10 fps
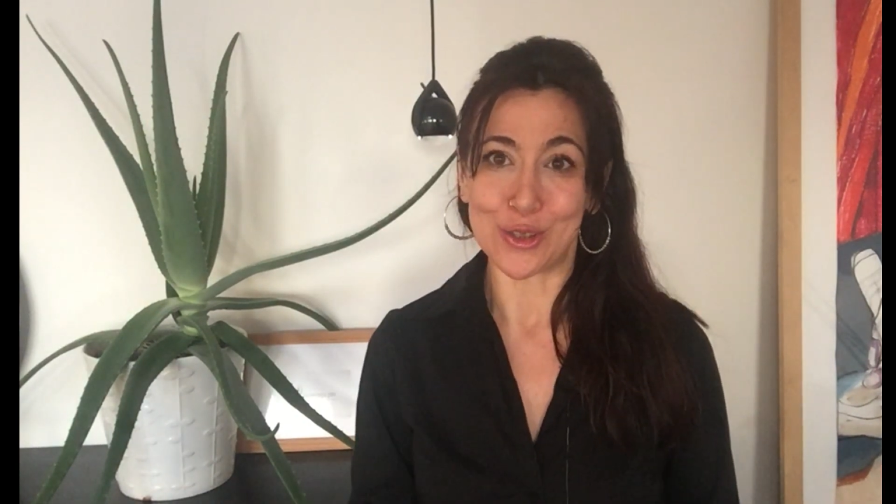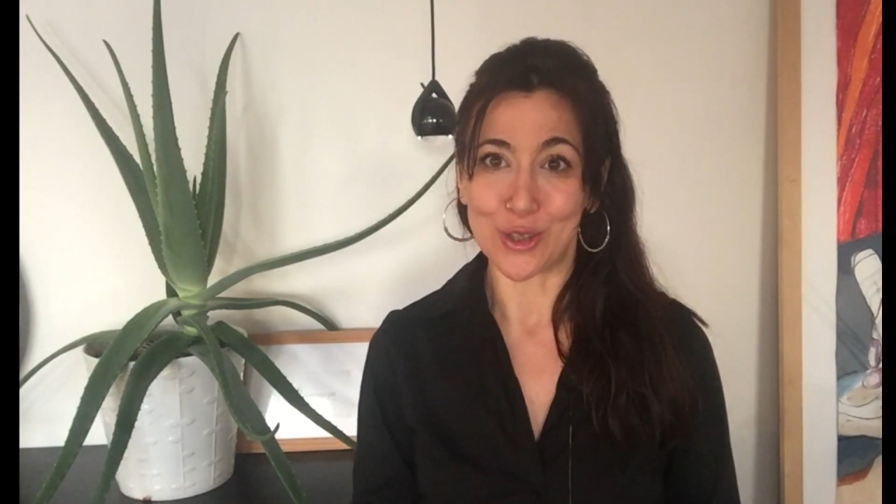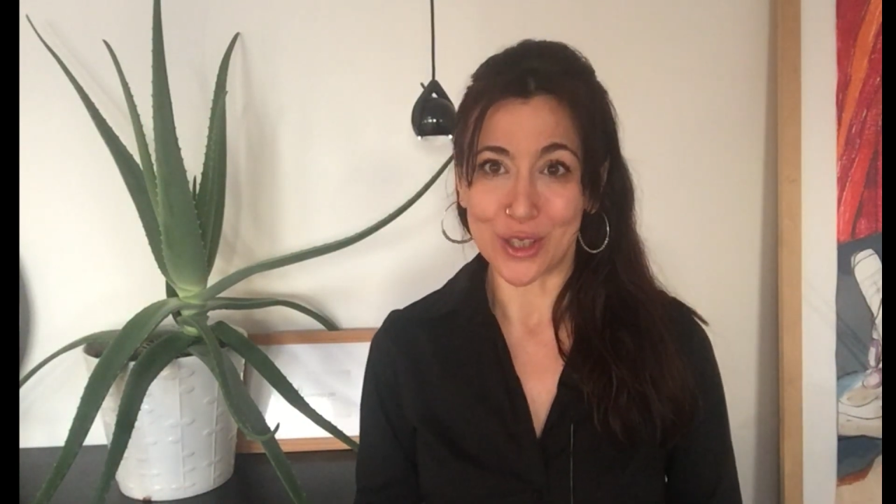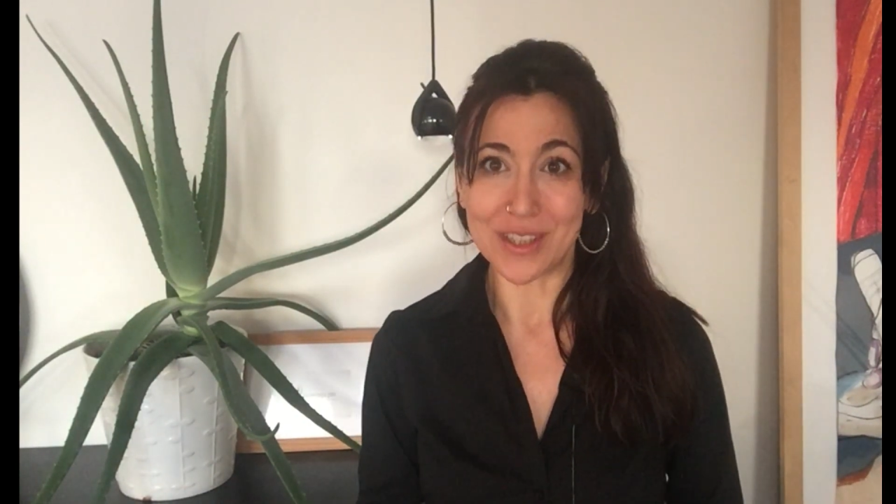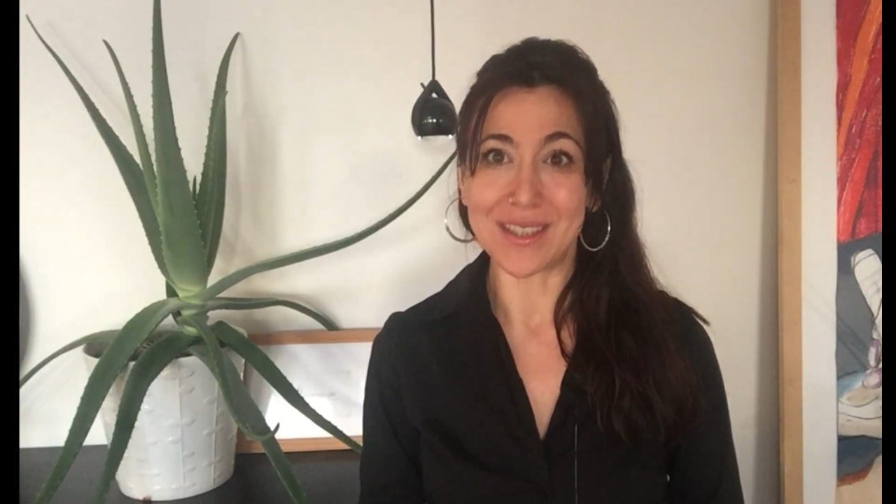
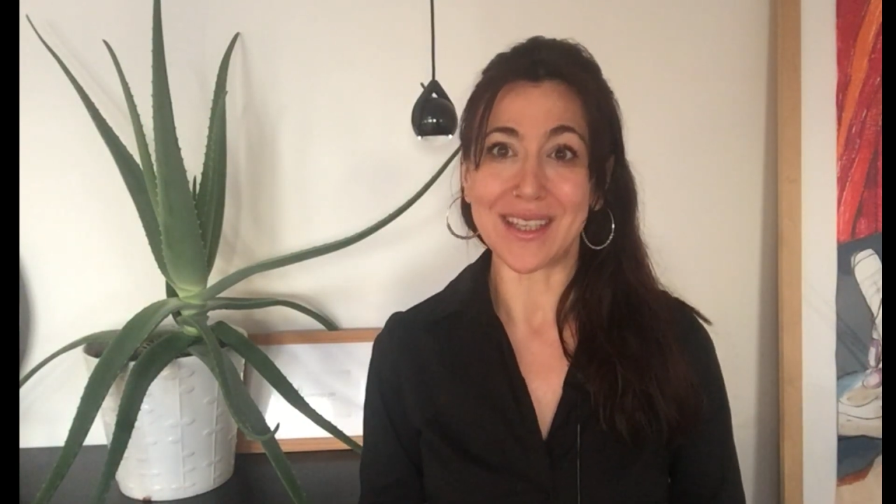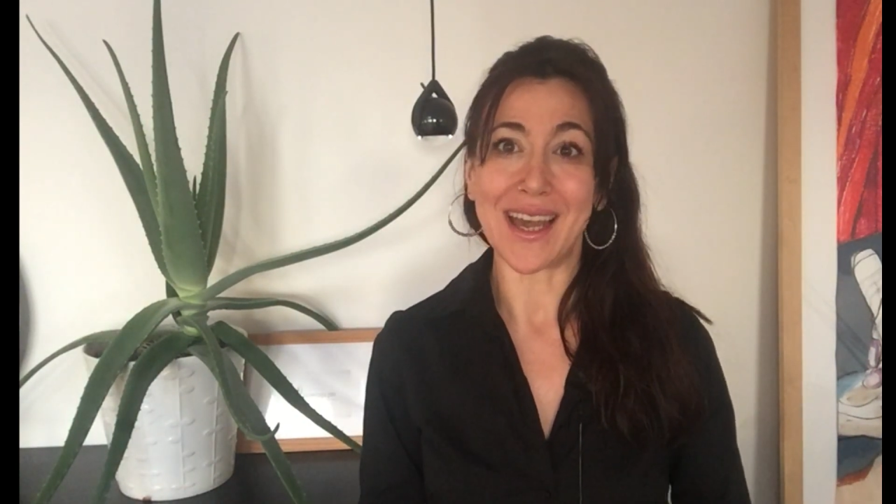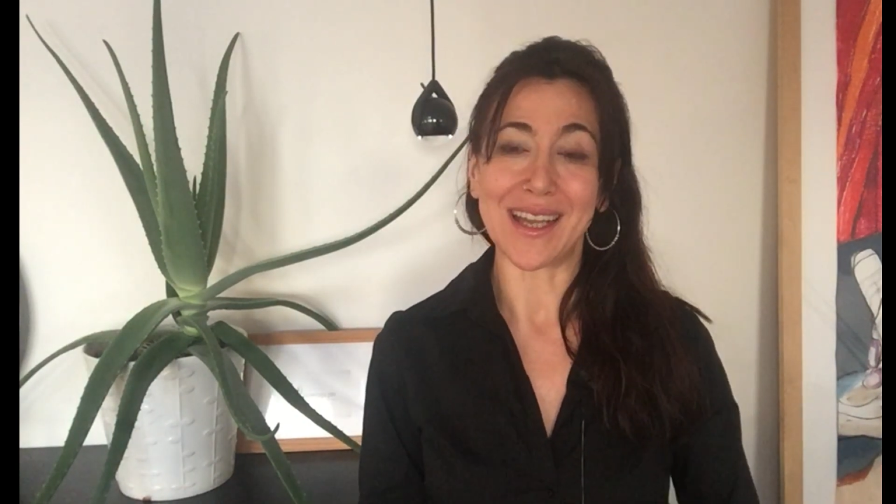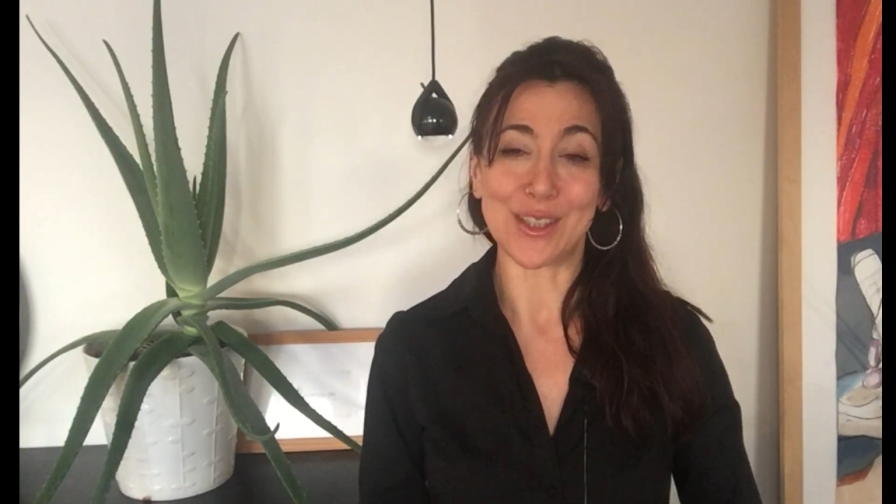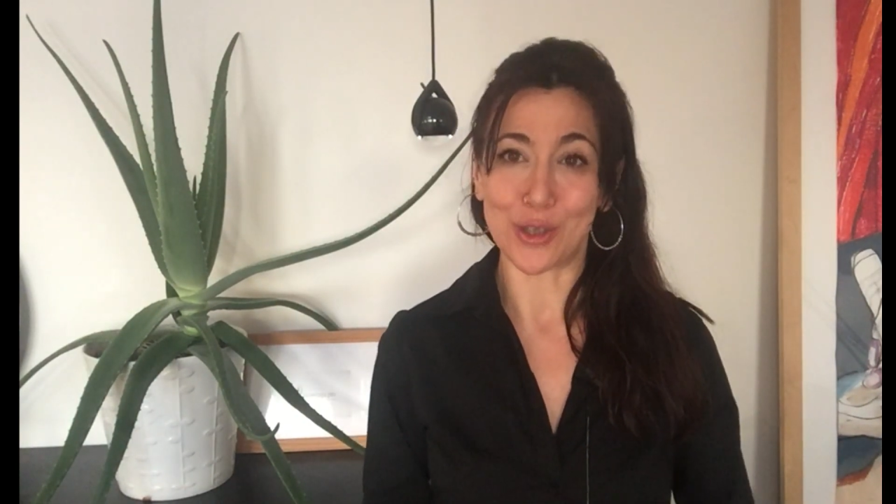Turkish
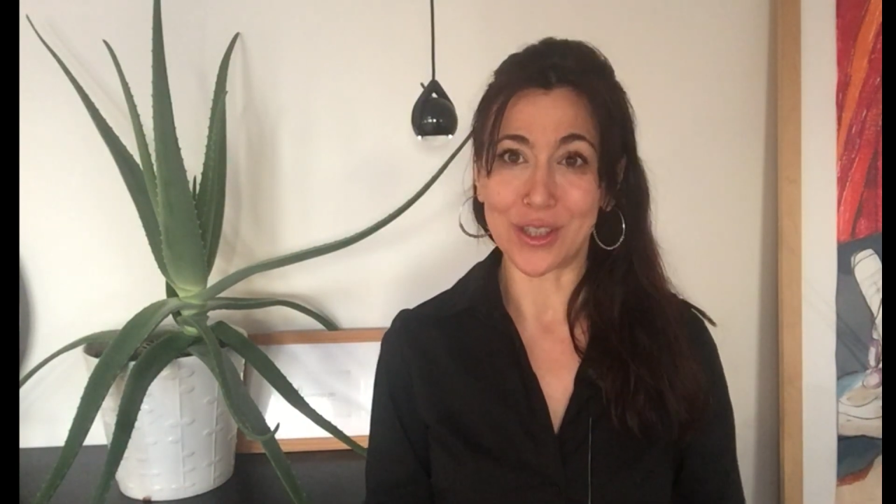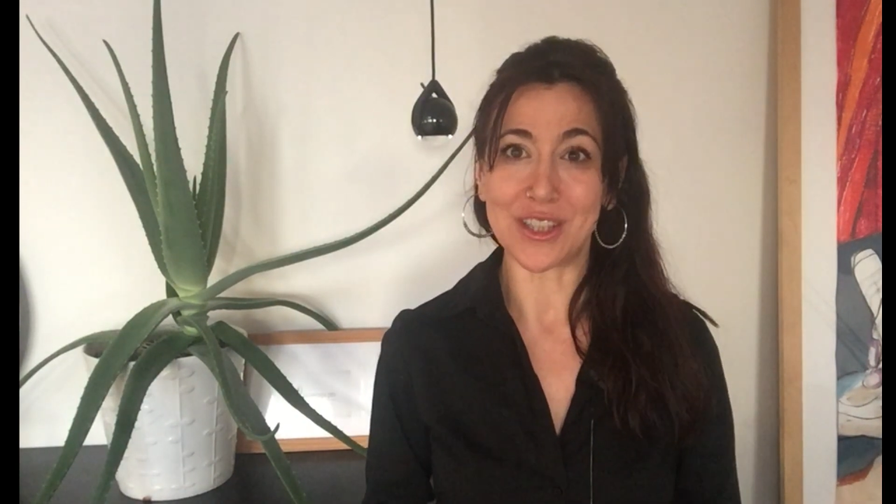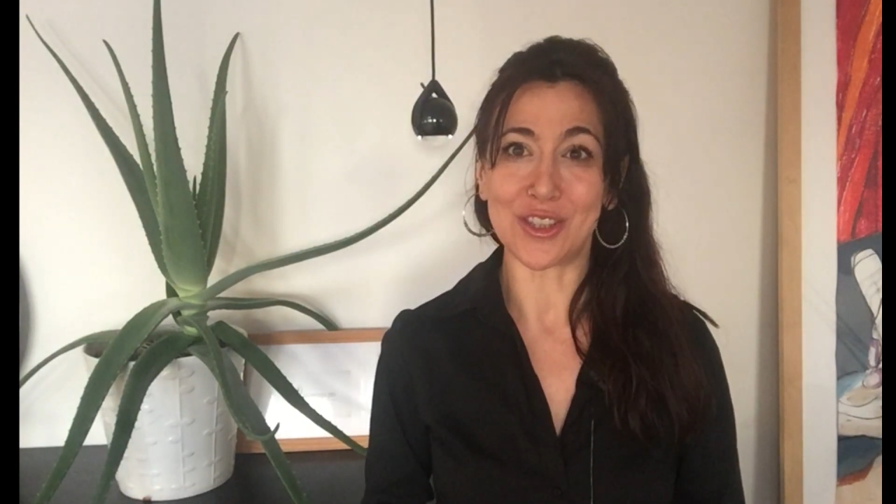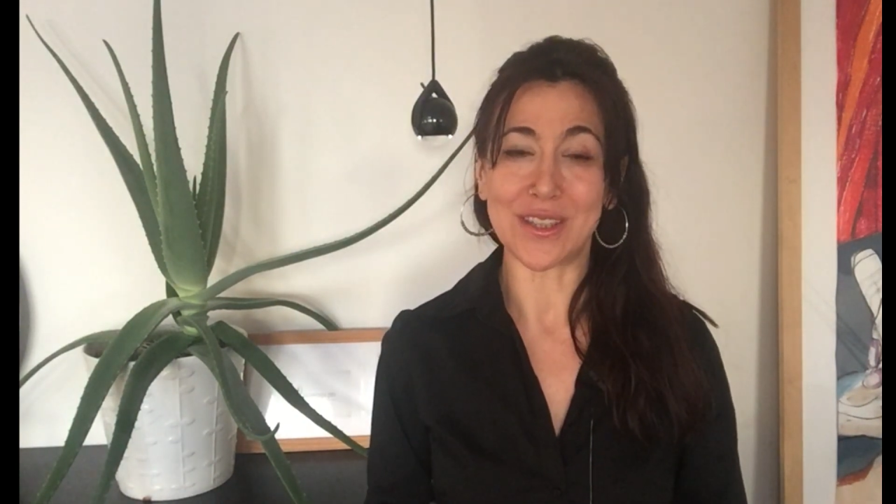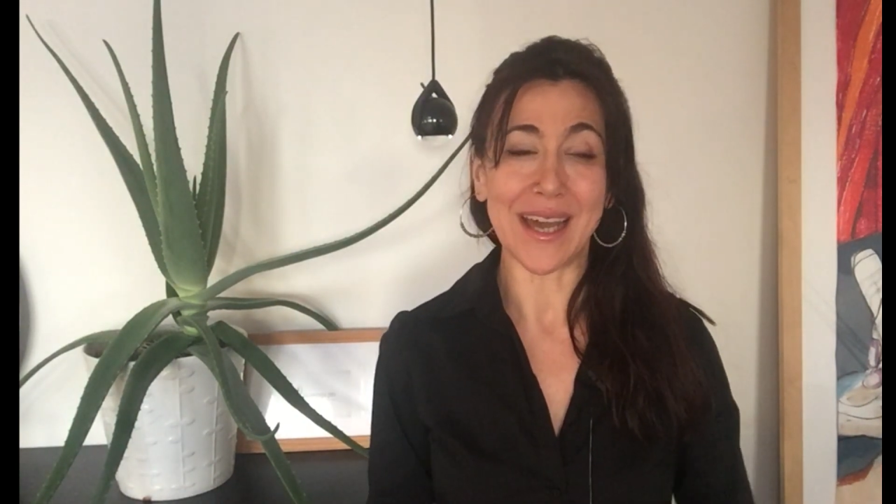
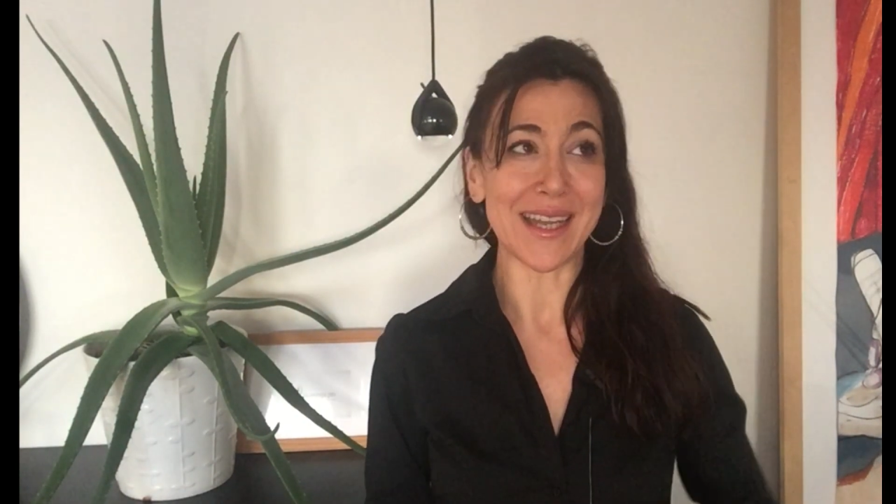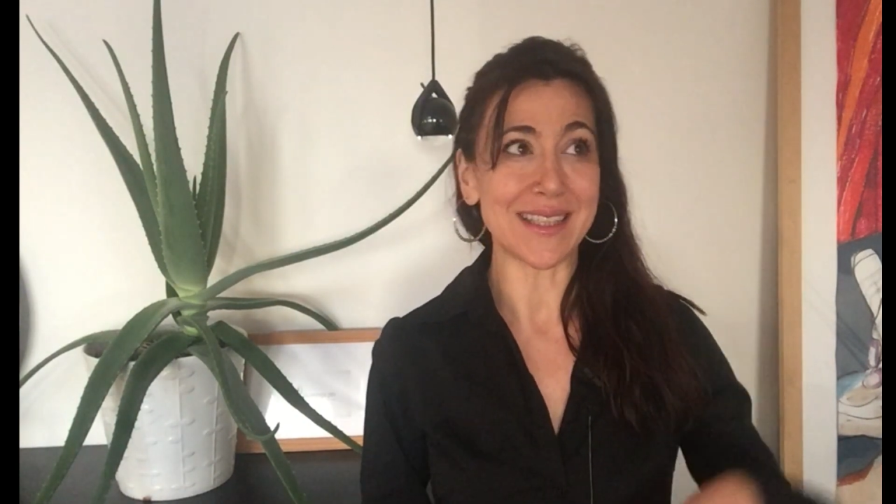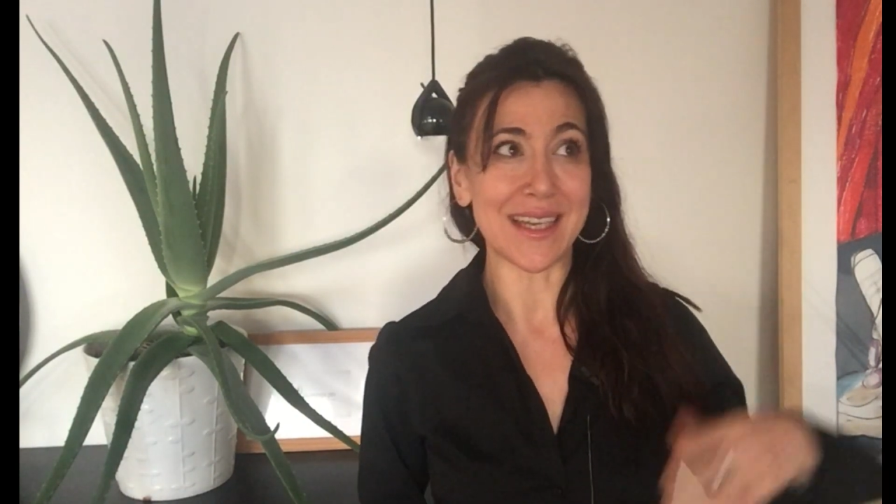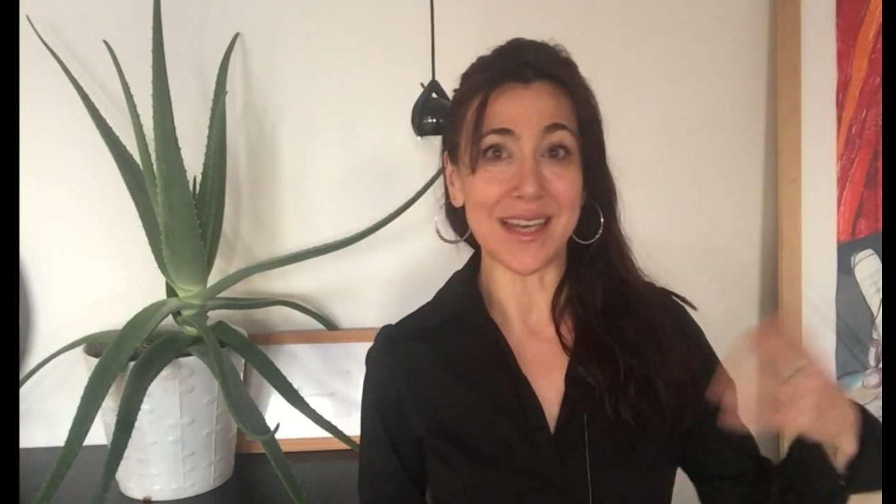side,